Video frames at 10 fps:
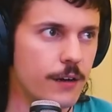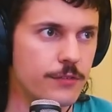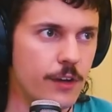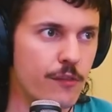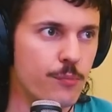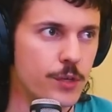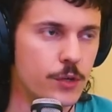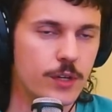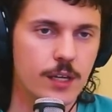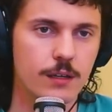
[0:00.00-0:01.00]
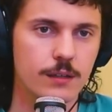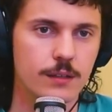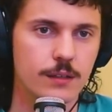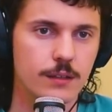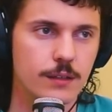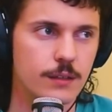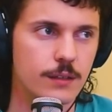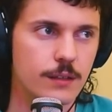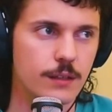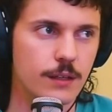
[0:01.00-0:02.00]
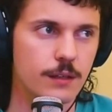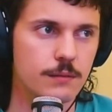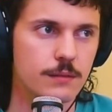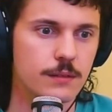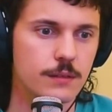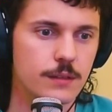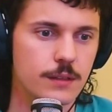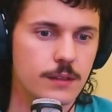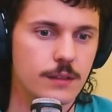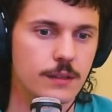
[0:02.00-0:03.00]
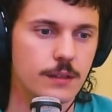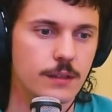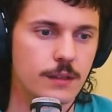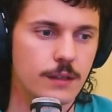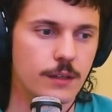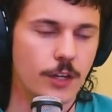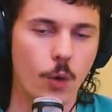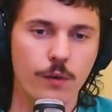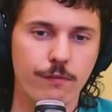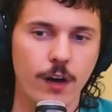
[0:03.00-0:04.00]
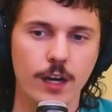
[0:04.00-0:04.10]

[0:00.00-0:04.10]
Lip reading: of beauty, you know? No one